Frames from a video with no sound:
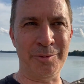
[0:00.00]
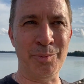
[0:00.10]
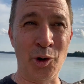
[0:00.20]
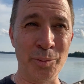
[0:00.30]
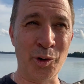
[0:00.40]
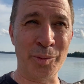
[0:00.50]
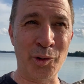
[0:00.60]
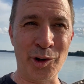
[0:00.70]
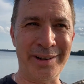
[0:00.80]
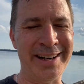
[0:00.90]

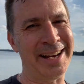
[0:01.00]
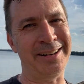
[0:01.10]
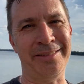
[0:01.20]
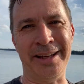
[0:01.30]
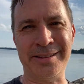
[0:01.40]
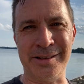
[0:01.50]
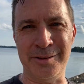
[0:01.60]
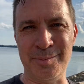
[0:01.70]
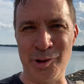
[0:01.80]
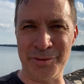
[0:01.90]
More. No, I don't think so.
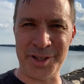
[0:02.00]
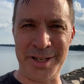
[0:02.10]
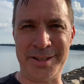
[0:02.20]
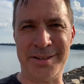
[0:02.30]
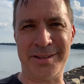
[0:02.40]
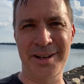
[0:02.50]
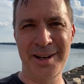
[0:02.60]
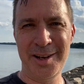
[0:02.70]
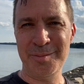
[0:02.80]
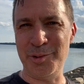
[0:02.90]
More of Jesus,
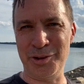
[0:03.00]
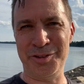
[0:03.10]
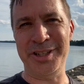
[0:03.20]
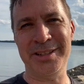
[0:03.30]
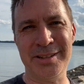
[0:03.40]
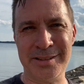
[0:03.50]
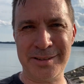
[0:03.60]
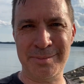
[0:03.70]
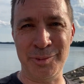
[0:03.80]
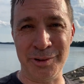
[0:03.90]
more of
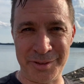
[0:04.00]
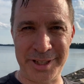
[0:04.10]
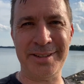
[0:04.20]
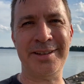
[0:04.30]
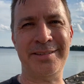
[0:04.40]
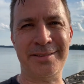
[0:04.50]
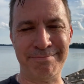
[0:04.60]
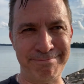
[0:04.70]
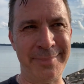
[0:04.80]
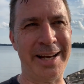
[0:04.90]
Jesus, more of Jesus.
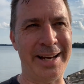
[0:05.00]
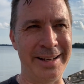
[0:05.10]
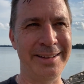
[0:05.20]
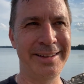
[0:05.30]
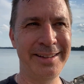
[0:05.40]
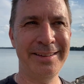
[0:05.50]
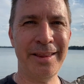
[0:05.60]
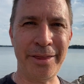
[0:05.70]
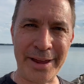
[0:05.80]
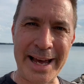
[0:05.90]
Yeah,
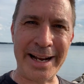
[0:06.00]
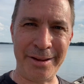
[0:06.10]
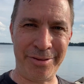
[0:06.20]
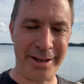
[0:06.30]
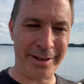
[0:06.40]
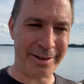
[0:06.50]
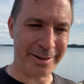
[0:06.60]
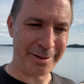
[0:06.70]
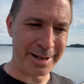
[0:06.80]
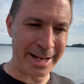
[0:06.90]
that I think
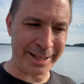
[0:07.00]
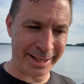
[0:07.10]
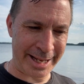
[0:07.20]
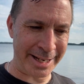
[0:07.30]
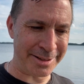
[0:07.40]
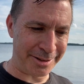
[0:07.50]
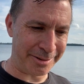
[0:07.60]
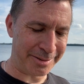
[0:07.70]
I can get into.